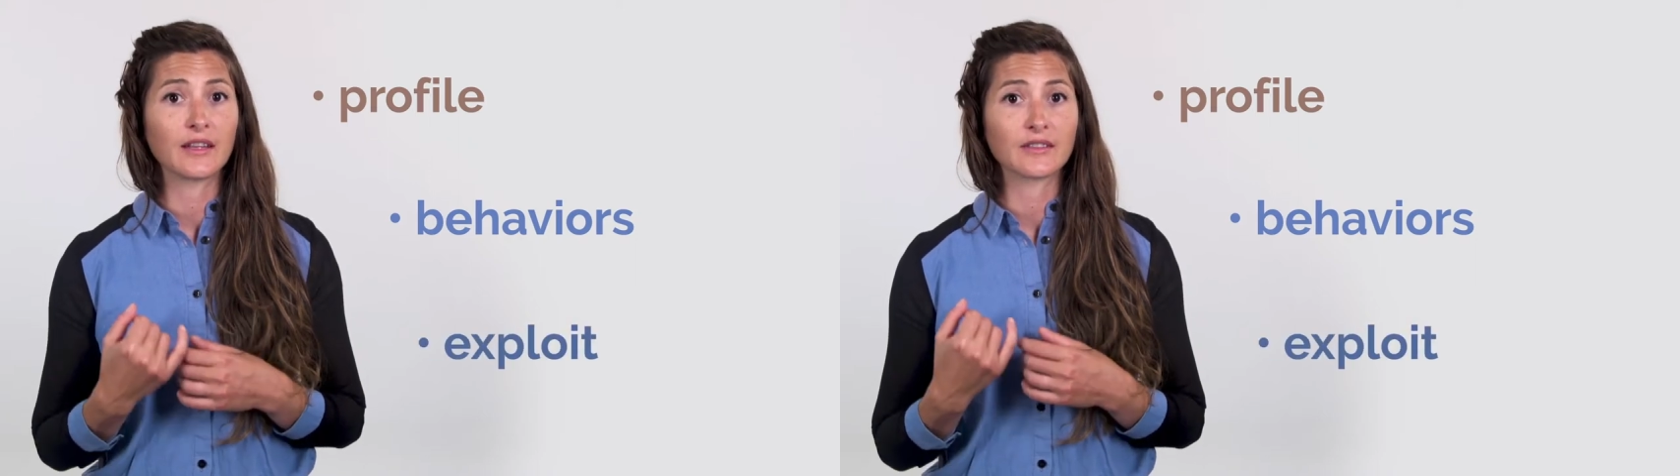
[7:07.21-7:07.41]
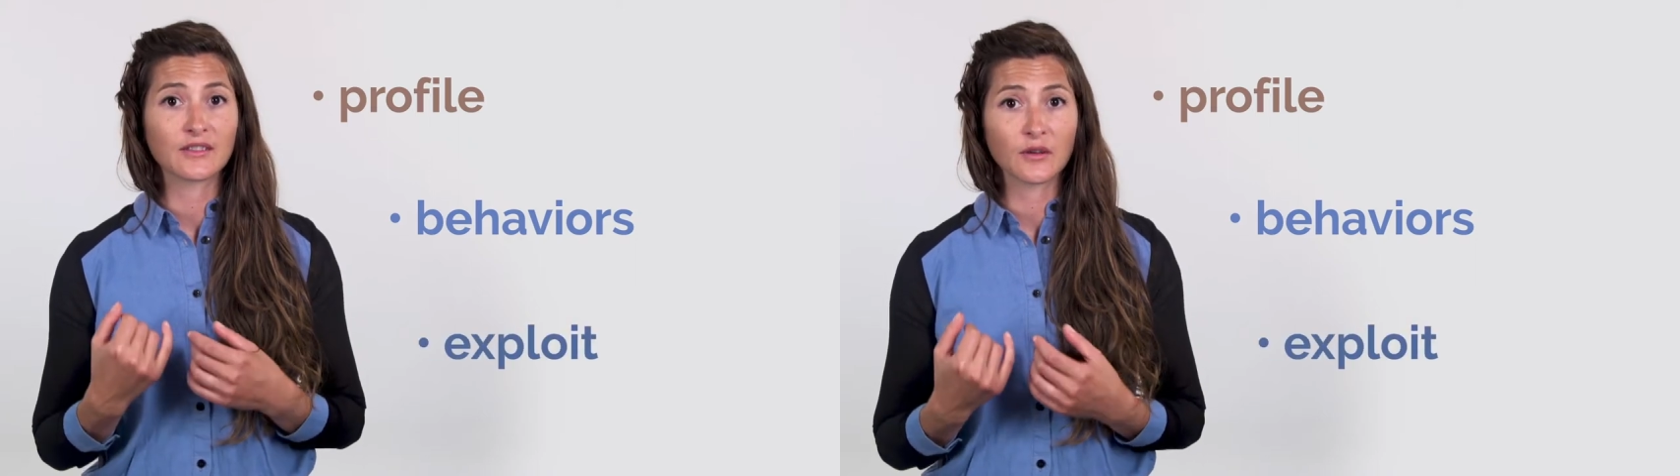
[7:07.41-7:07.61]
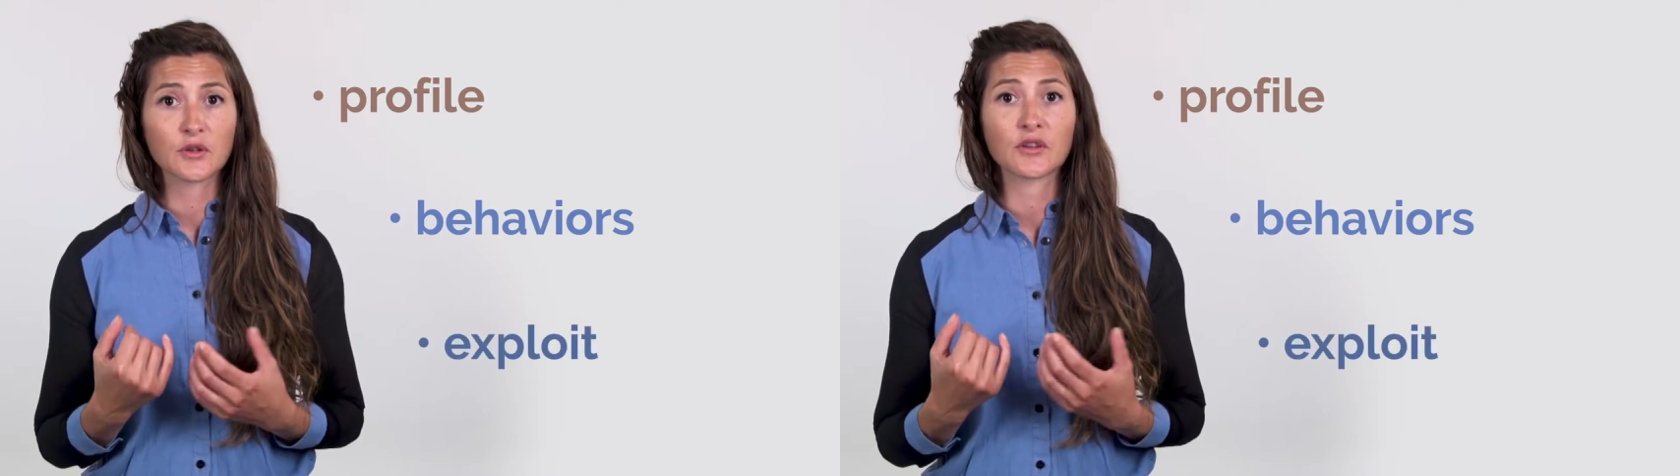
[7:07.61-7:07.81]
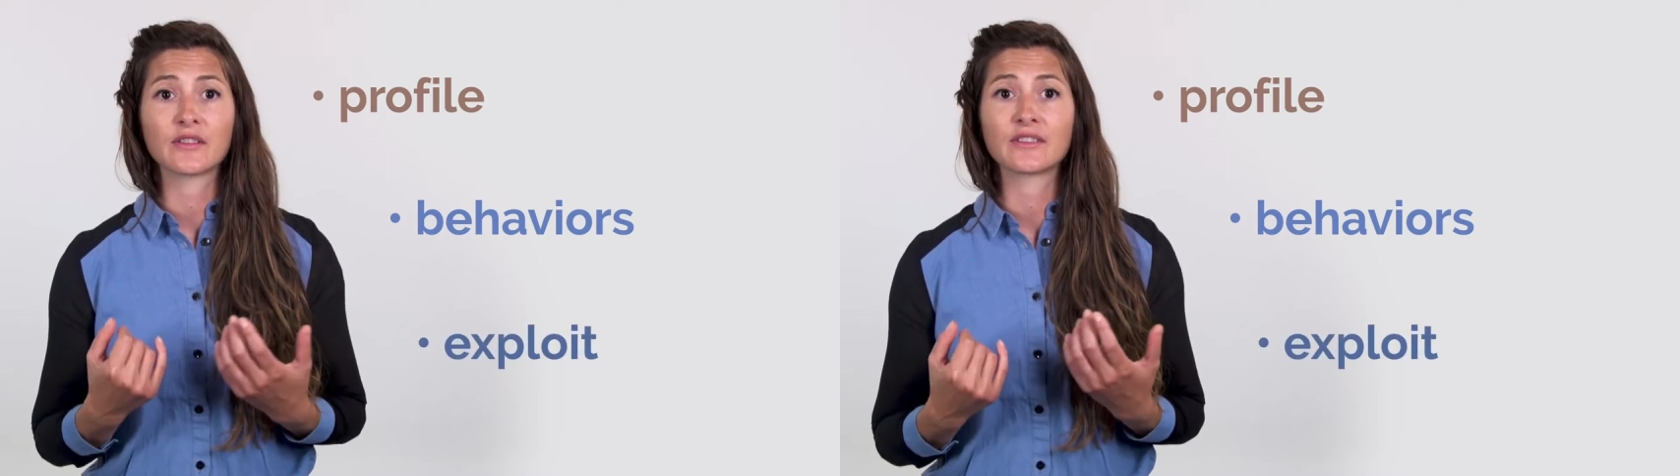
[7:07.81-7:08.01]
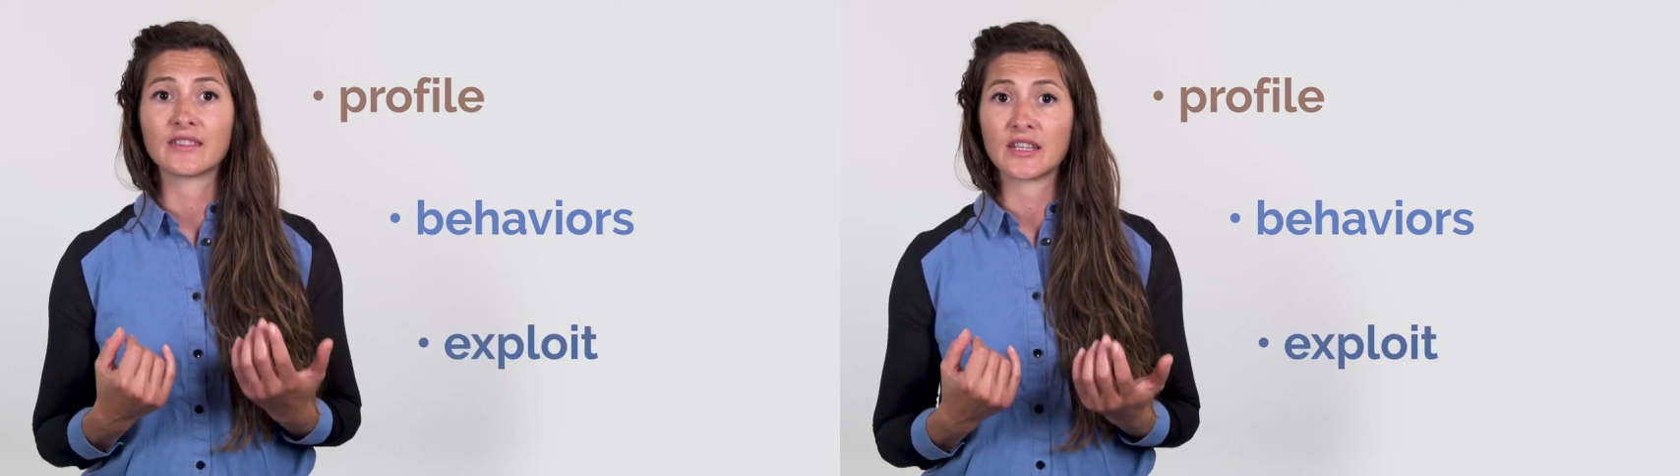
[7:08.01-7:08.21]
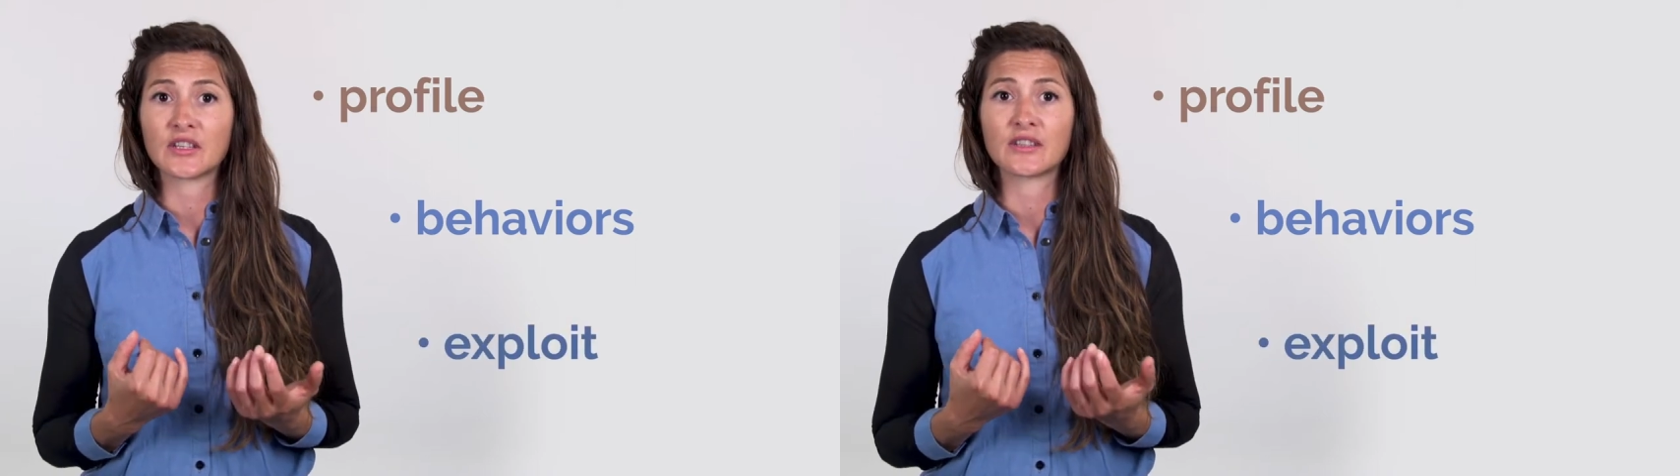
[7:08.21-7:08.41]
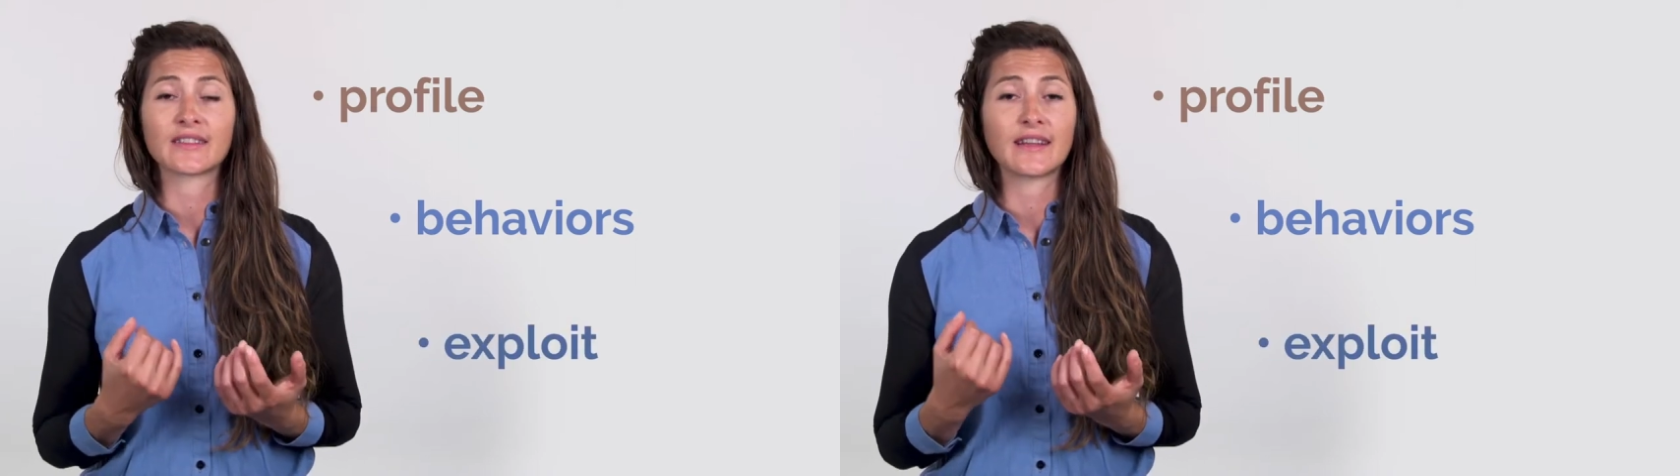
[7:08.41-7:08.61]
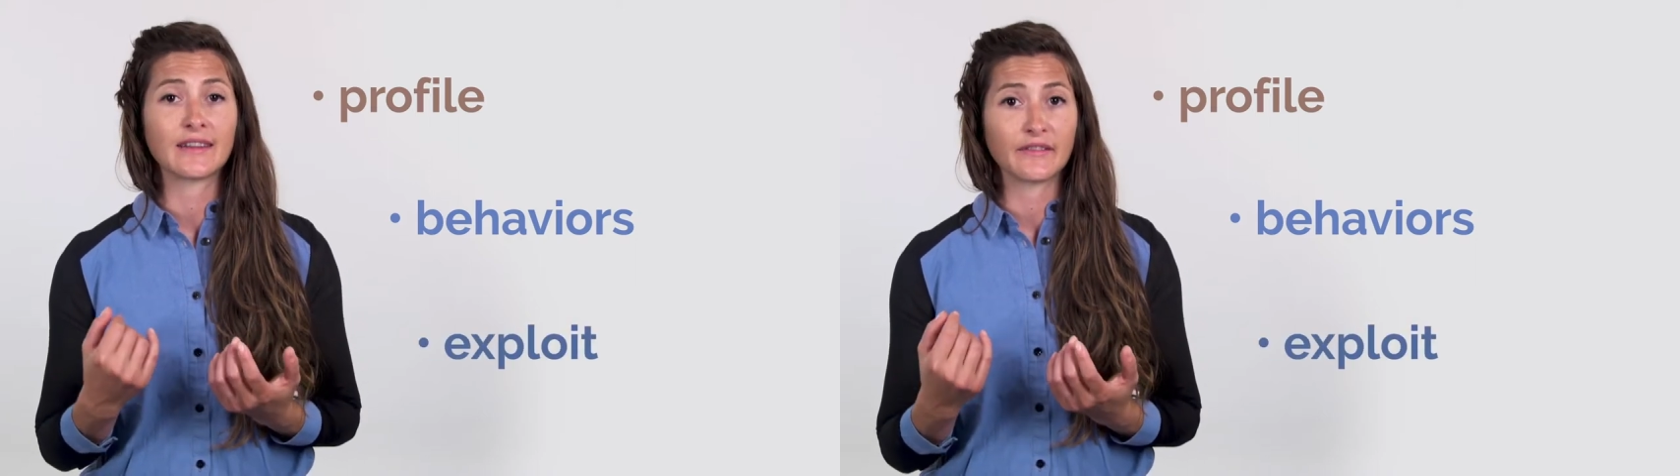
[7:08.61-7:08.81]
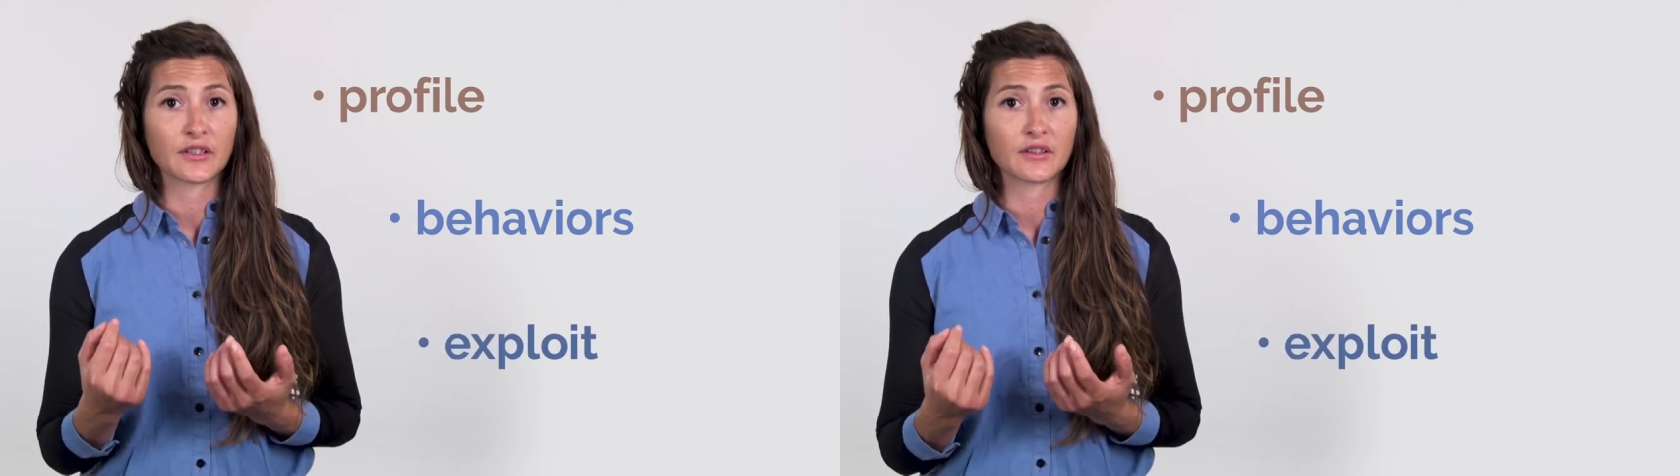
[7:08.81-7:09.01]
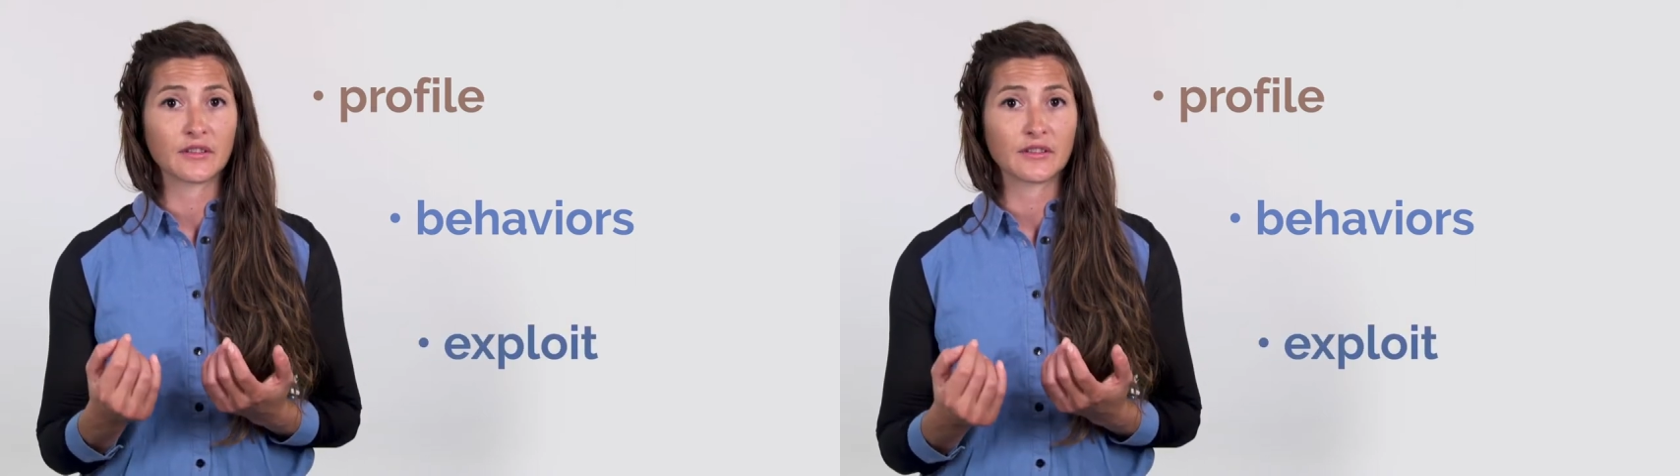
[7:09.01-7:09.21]
and social decisions and
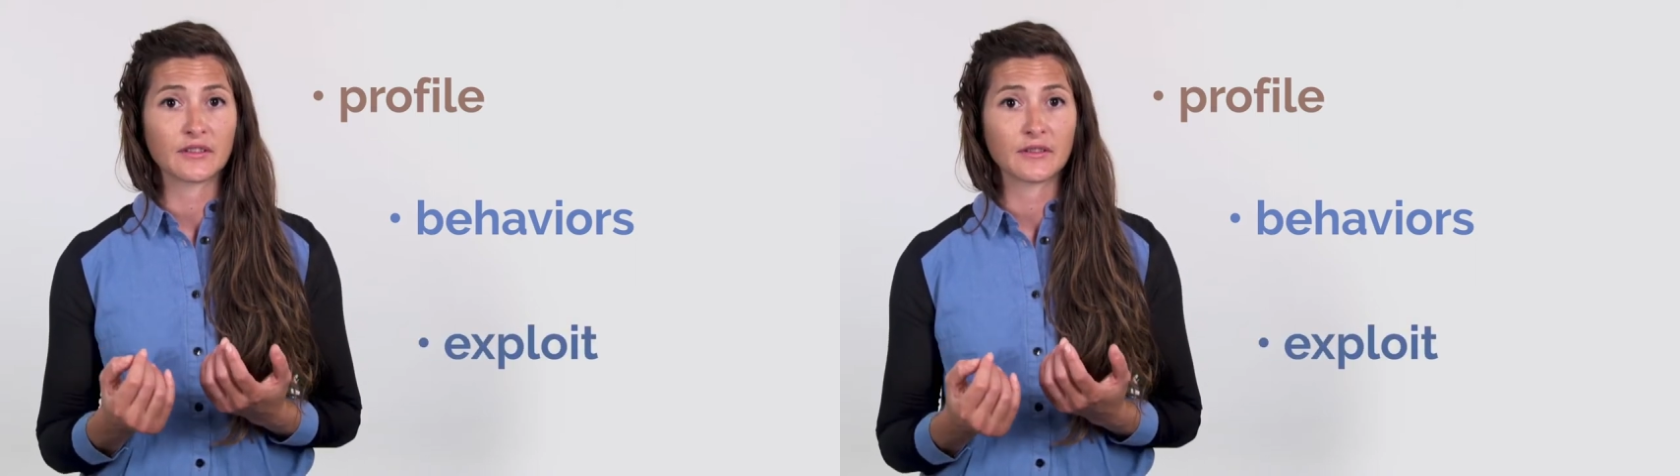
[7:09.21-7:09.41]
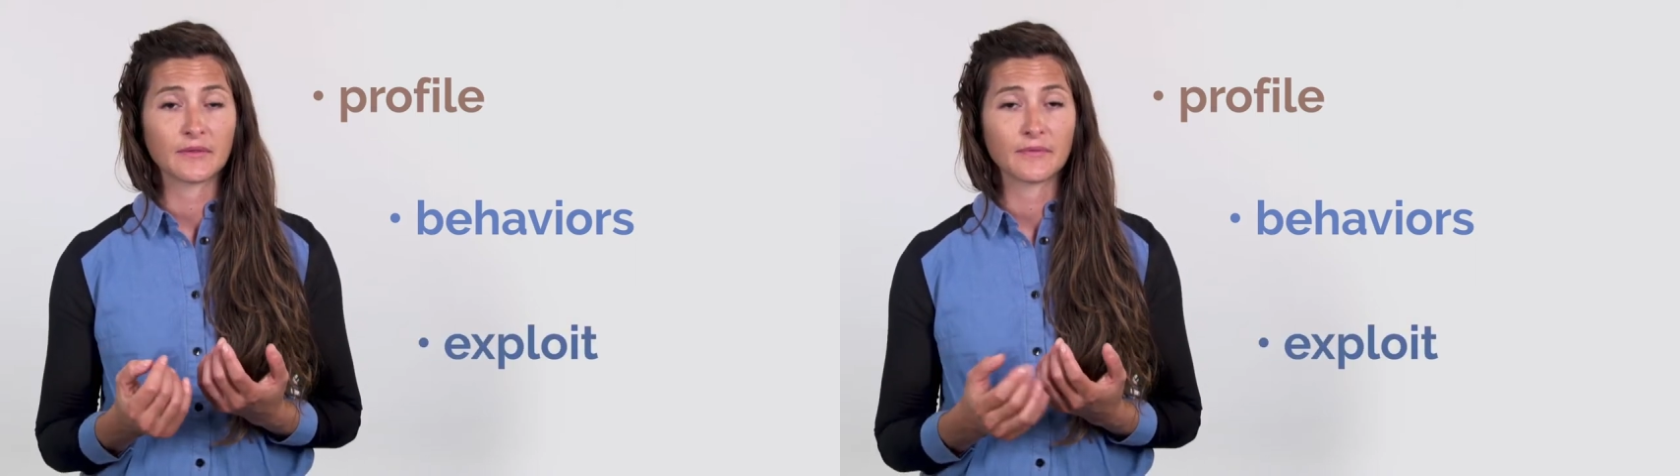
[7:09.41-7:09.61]
divisions.